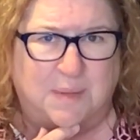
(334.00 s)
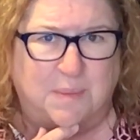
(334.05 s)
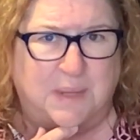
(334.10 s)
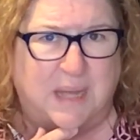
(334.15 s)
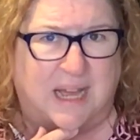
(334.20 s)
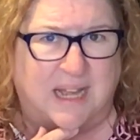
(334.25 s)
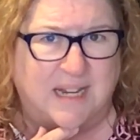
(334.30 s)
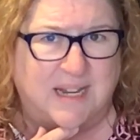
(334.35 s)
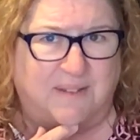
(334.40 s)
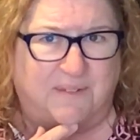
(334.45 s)

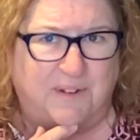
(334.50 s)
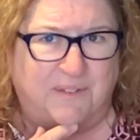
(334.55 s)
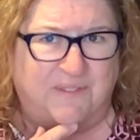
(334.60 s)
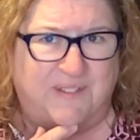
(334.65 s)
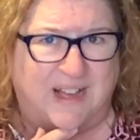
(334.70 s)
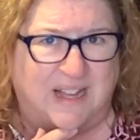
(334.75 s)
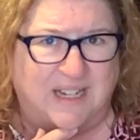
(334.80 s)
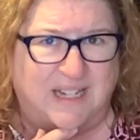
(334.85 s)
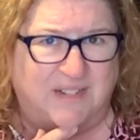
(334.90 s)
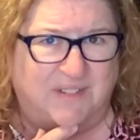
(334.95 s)
I never
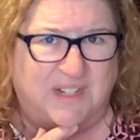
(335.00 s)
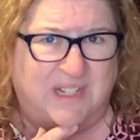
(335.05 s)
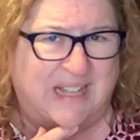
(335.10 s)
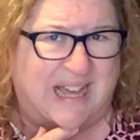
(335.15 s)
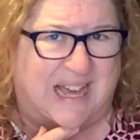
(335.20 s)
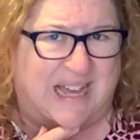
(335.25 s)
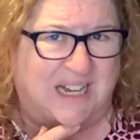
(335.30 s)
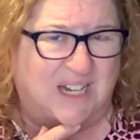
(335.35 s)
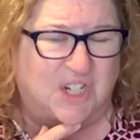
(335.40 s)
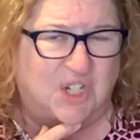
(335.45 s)
found it
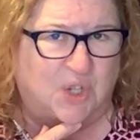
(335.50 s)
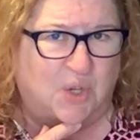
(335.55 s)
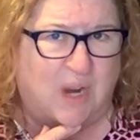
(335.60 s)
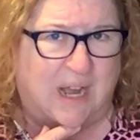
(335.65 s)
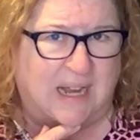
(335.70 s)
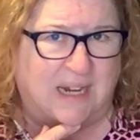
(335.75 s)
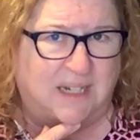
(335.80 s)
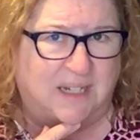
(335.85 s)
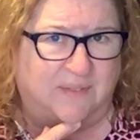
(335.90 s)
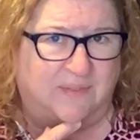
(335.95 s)
that
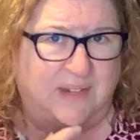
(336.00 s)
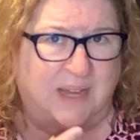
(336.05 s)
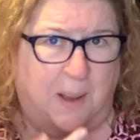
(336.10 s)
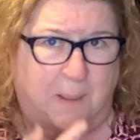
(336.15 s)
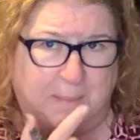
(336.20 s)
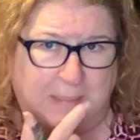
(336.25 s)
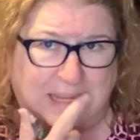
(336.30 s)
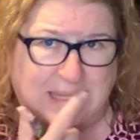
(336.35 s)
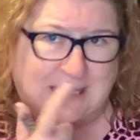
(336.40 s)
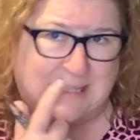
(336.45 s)
attractive. Now,
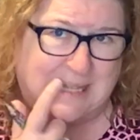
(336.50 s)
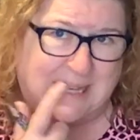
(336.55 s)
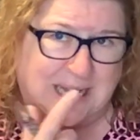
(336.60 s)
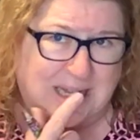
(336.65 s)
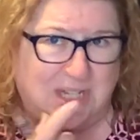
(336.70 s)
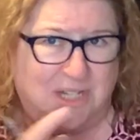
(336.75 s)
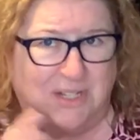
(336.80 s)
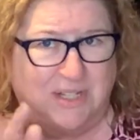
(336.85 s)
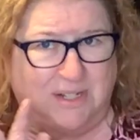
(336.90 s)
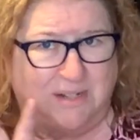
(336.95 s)

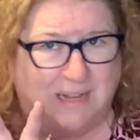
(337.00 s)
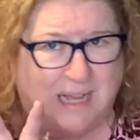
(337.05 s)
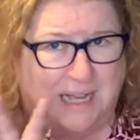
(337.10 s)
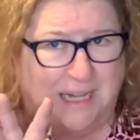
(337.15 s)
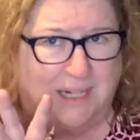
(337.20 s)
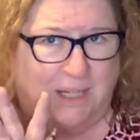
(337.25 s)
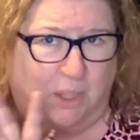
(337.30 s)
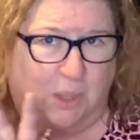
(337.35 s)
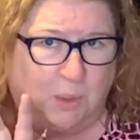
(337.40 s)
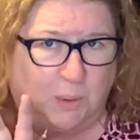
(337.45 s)
mustaches are kind
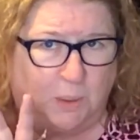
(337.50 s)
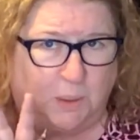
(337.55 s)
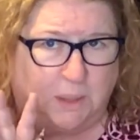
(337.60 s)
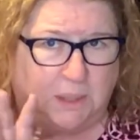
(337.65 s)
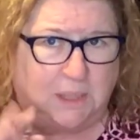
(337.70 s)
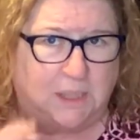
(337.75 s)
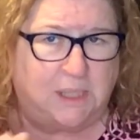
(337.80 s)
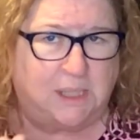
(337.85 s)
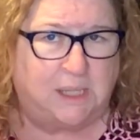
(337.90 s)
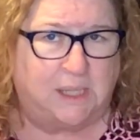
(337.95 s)
of cool.
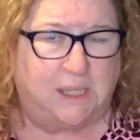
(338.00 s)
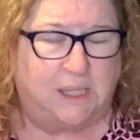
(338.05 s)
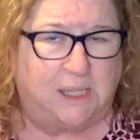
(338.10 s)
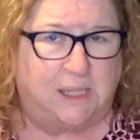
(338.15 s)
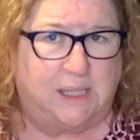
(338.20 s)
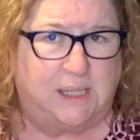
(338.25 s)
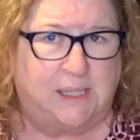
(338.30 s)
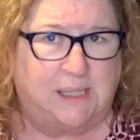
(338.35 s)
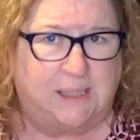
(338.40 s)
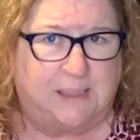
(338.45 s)

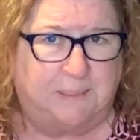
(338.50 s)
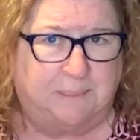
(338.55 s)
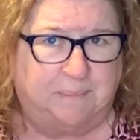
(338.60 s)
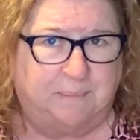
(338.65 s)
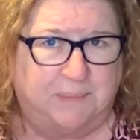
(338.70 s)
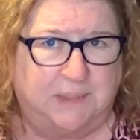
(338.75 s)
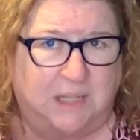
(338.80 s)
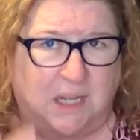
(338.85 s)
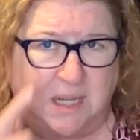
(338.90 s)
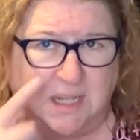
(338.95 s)
As
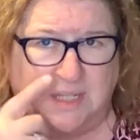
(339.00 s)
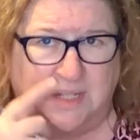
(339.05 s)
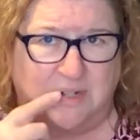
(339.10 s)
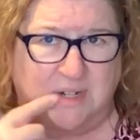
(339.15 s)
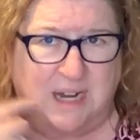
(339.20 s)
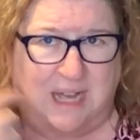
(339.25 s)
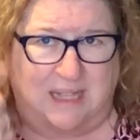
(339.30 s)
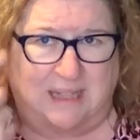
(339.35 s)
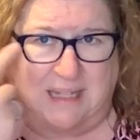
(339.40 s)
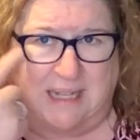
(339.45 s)
long as they're
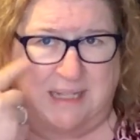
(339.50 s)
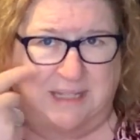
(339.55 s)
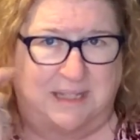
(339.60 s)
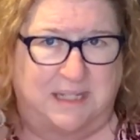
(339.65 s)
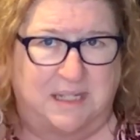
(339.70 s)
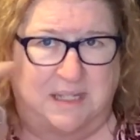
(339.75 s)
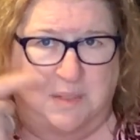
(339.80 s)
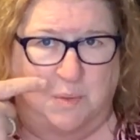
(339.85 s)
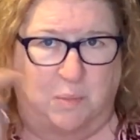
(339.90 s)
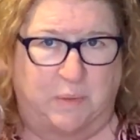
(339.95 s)
not like
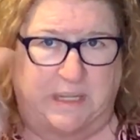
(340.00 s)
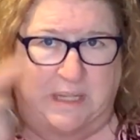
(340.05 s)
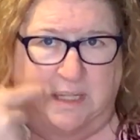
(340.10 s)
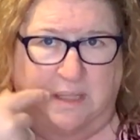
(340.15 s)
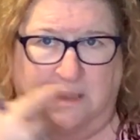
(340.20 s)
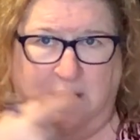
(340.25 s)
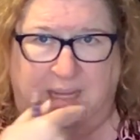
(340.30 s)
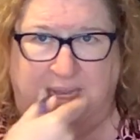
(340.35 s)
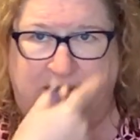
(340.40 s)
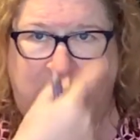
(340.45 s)
these
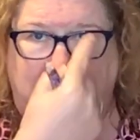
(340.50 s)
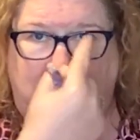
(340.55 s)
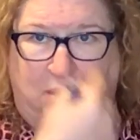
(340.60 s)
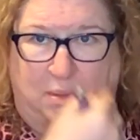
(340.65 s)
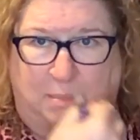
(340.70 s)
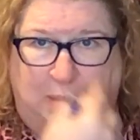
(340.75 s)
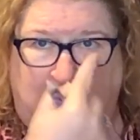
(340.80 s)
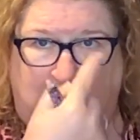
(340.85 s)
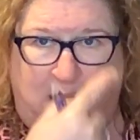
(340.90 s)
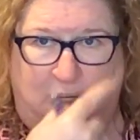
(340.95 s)
wheel
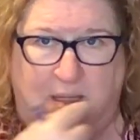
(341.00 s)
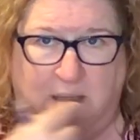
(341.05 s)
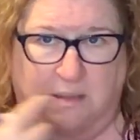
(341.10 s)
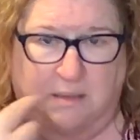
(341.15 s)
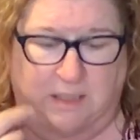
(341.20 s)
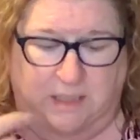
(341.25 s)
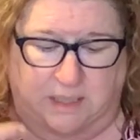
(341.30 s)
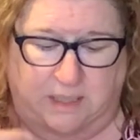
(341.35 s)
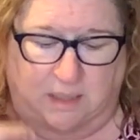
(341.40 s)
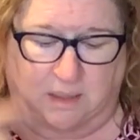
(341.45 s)
handlebar,
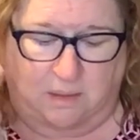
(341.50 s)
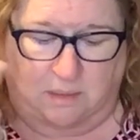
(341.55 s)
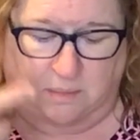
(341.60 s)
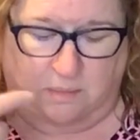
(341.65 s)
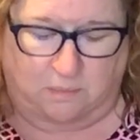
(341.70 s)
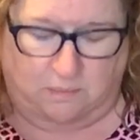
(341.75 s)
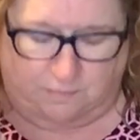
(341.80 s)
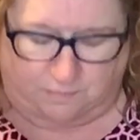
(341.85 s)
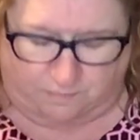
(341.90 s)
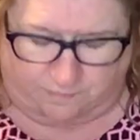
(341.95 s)
you know,
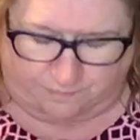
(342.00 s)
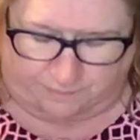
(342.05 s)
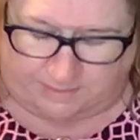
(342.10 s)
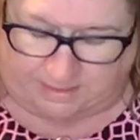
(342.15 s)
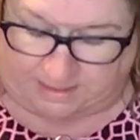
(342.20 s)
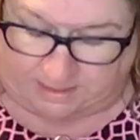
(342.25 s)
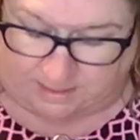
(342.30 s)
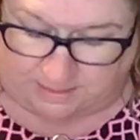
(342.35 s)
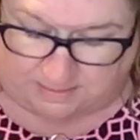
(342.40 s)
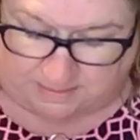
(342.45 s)

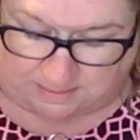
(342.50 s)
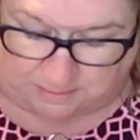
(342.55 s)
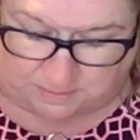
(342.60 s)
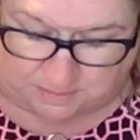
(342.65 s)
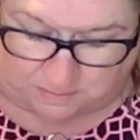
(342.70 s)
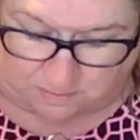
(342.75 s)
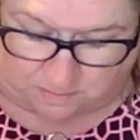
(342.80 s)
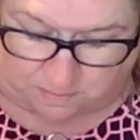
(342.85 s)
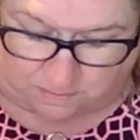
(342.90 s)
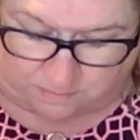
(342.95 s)
things. Those are,